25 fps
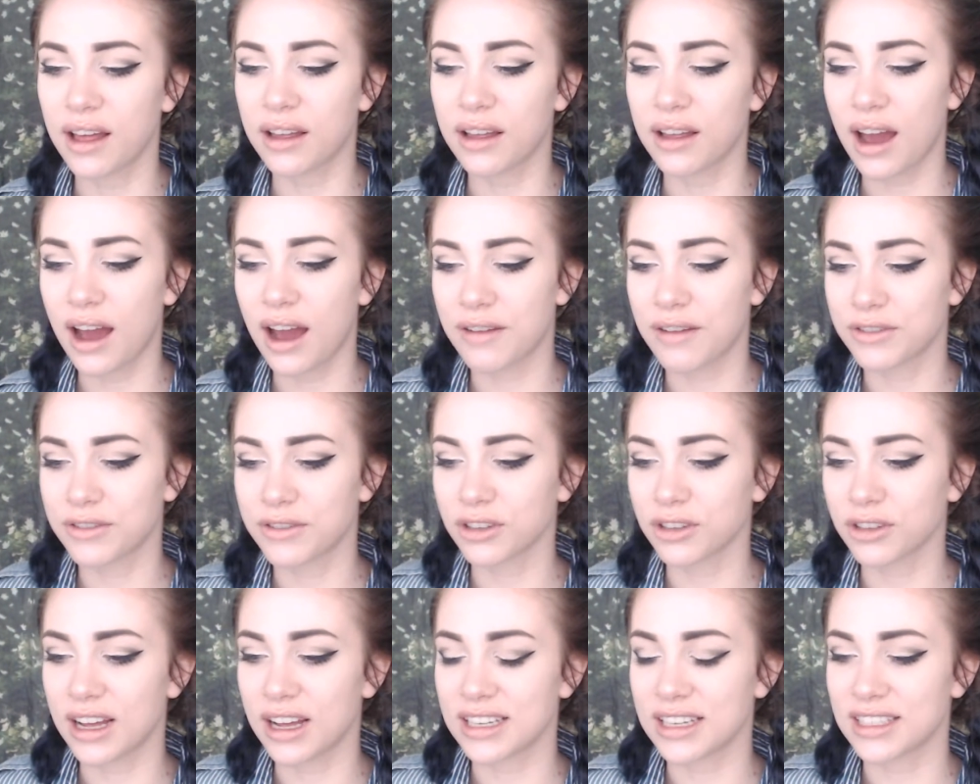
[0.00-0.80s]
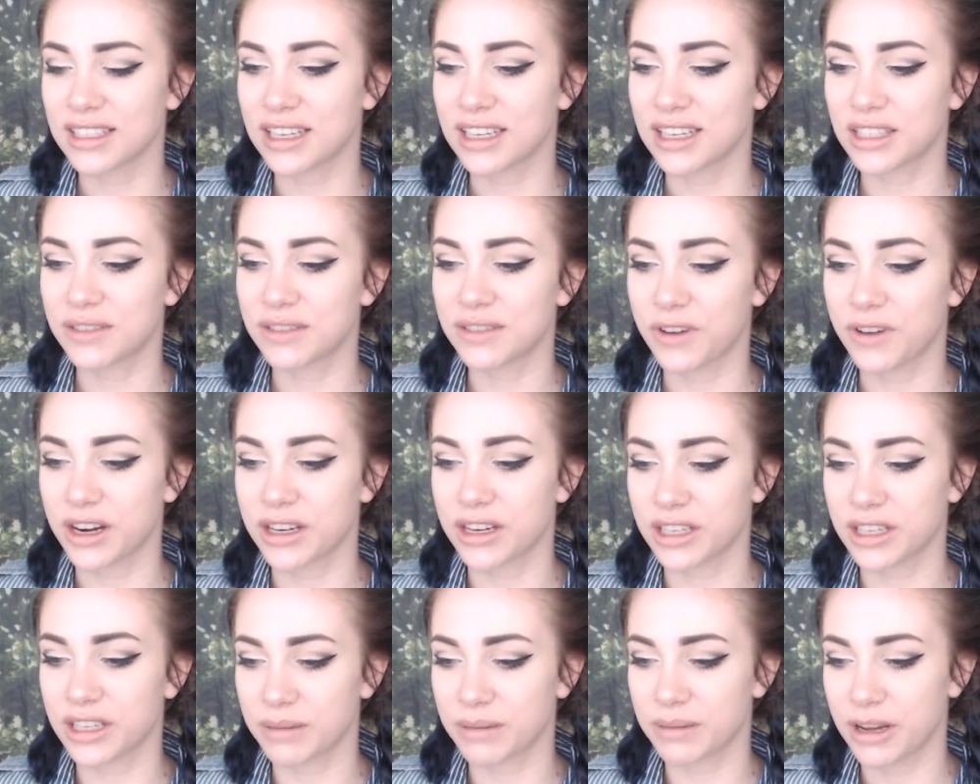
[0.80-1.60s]
after last night's
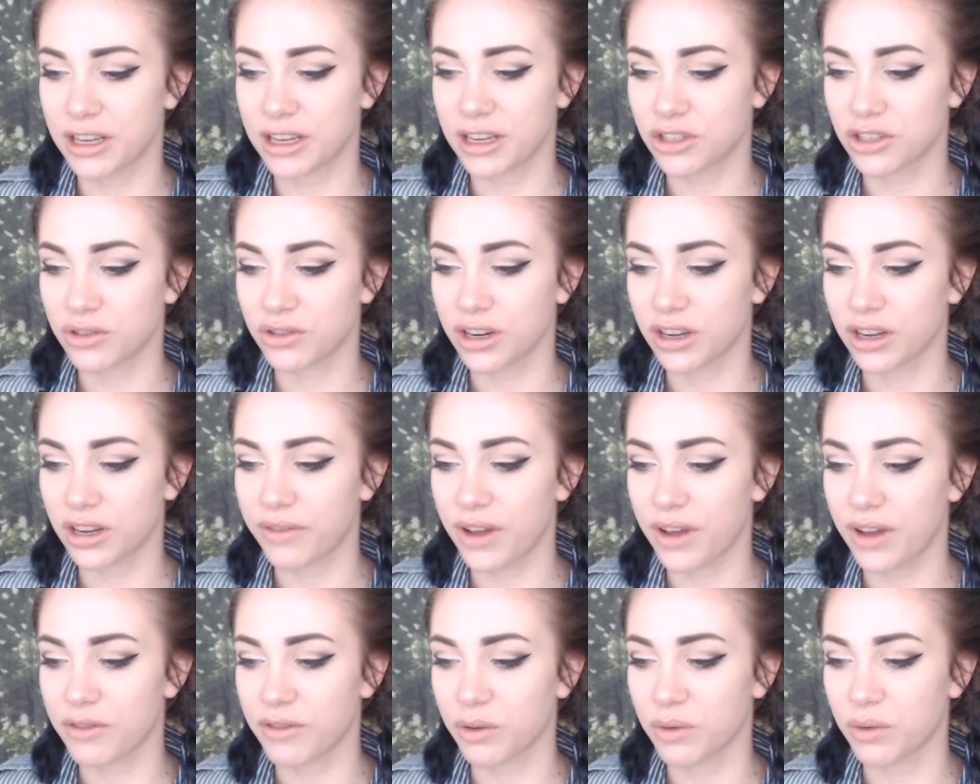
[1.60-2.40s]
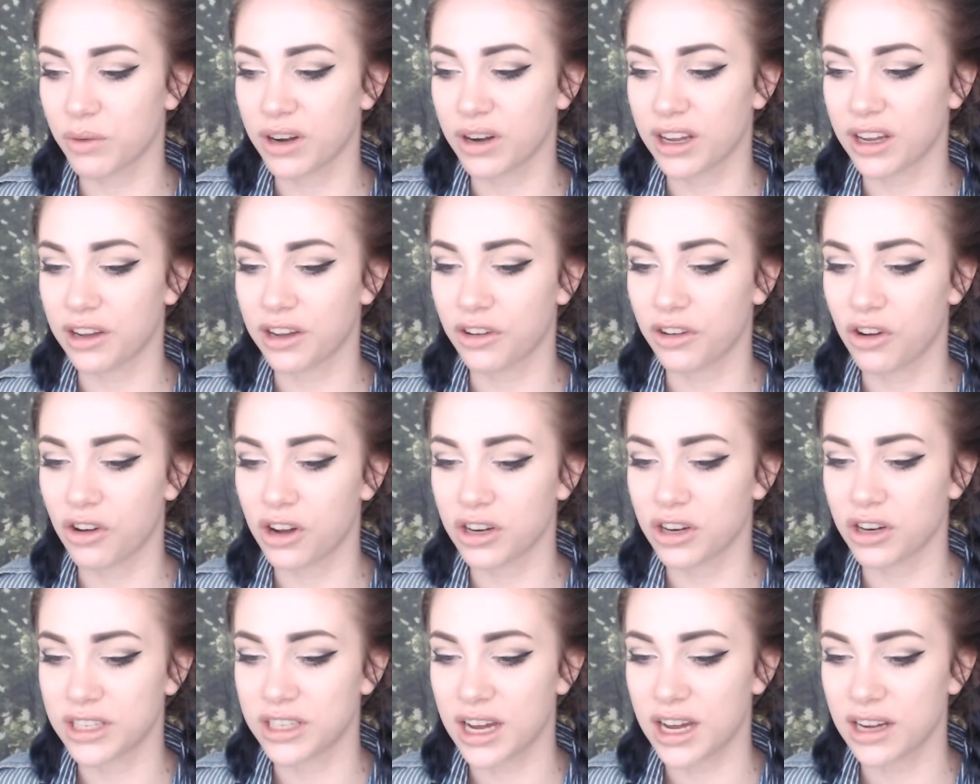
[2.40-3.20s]
frantic pestering of everyone I could
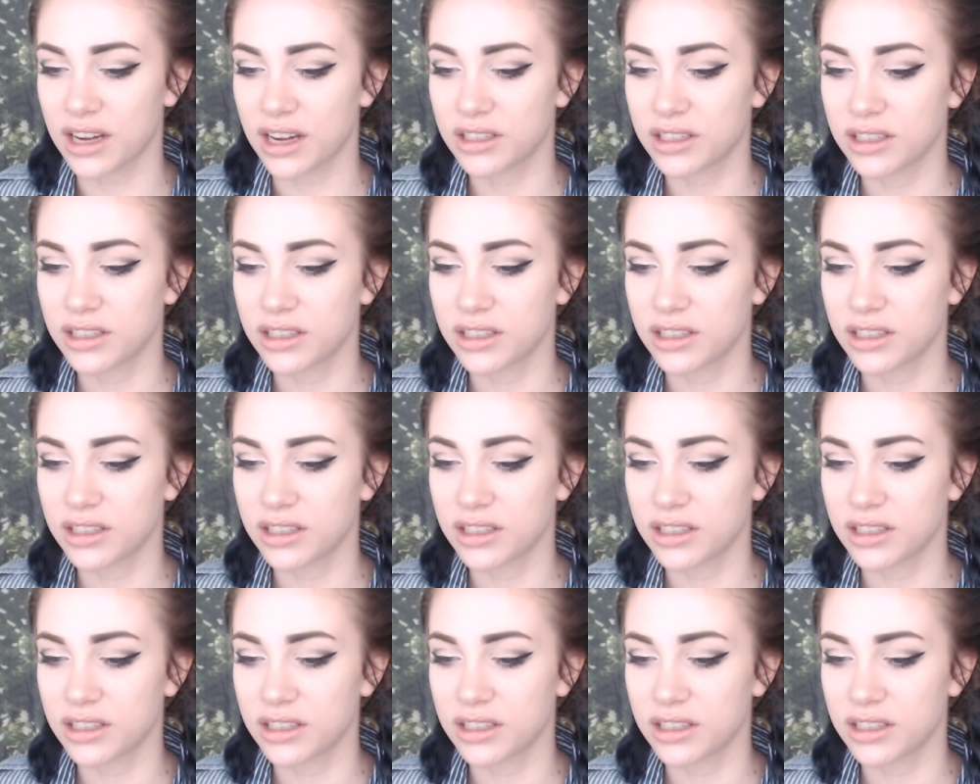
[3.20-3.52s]
contact.